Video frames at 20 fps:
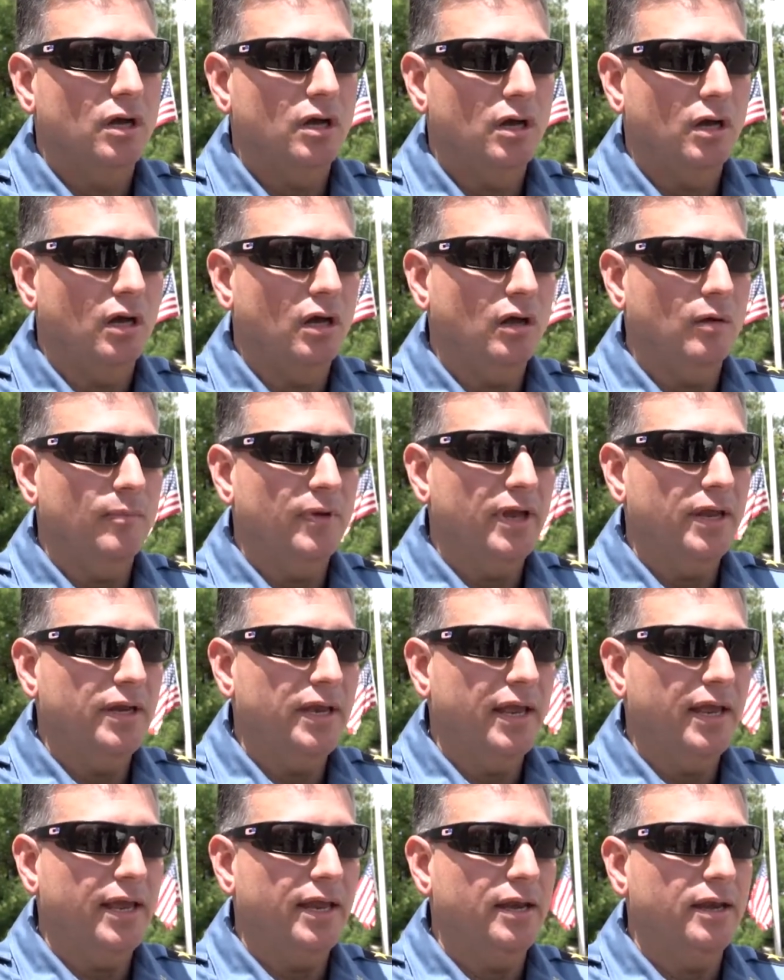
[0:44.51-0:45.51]

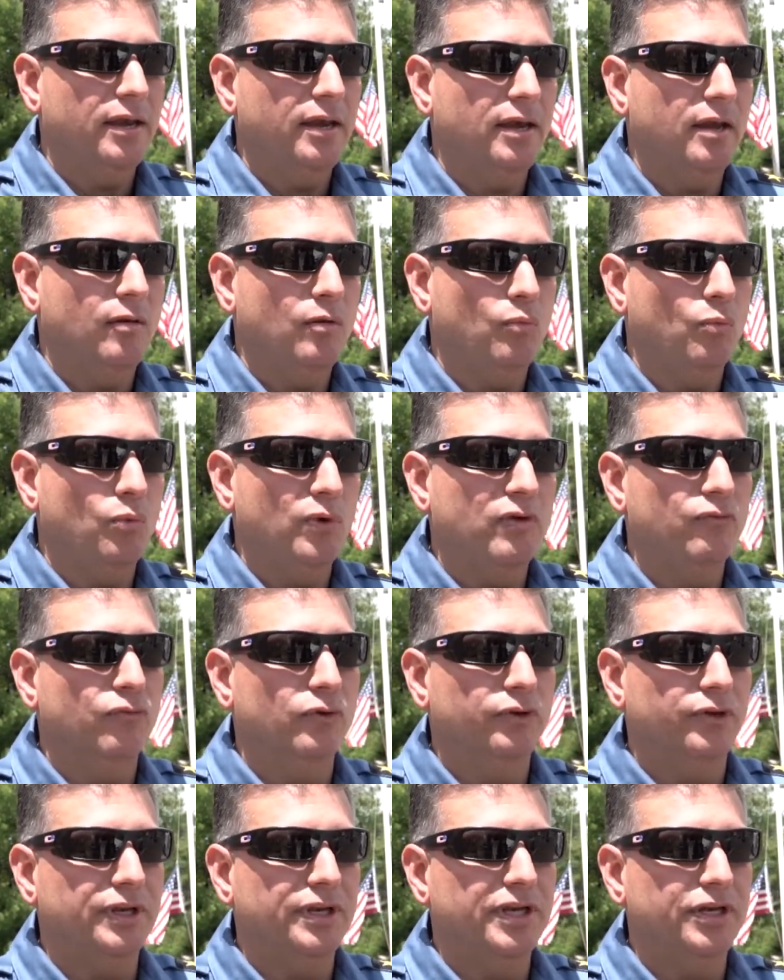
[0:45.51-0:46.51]
And we
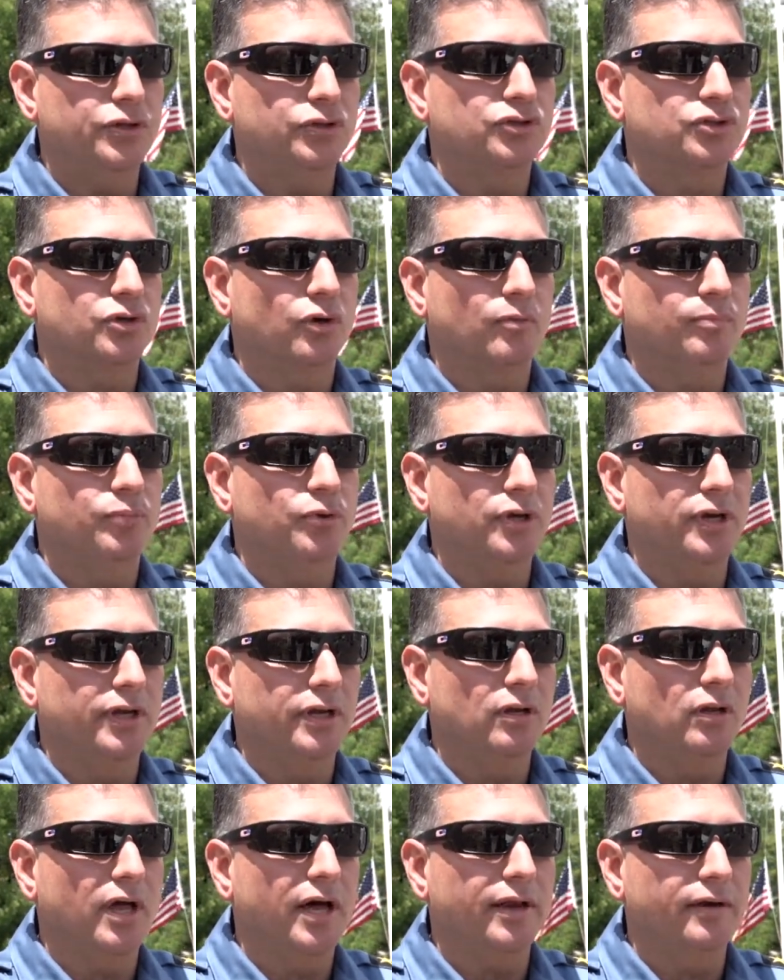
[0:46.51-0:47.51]
really need to start putting
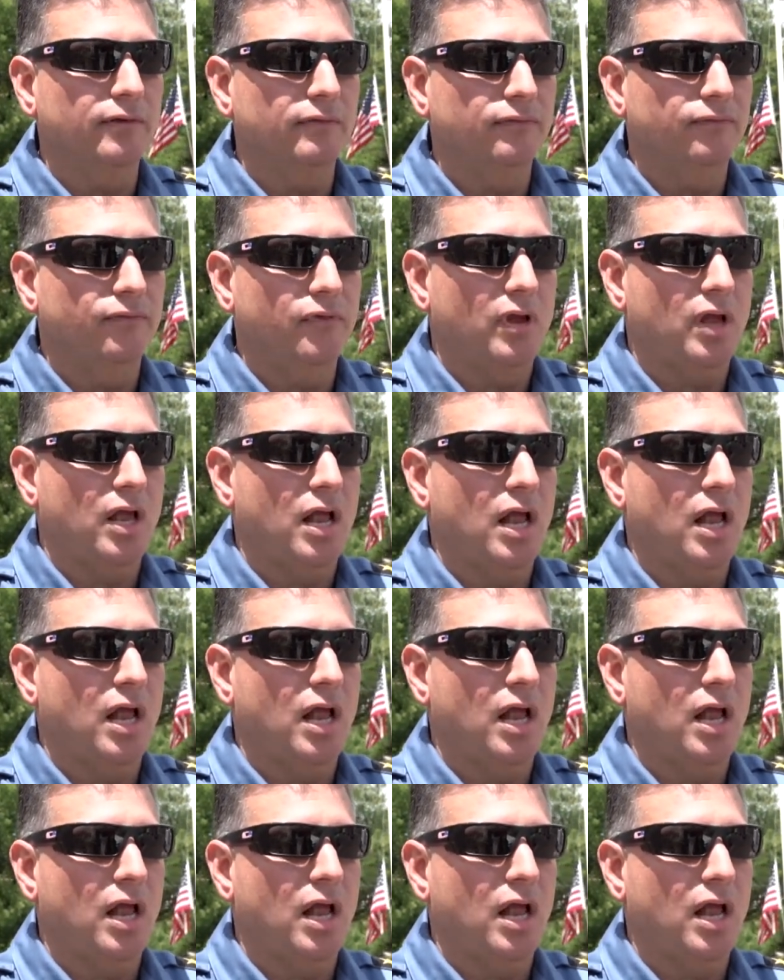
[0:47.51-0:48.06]
a lot of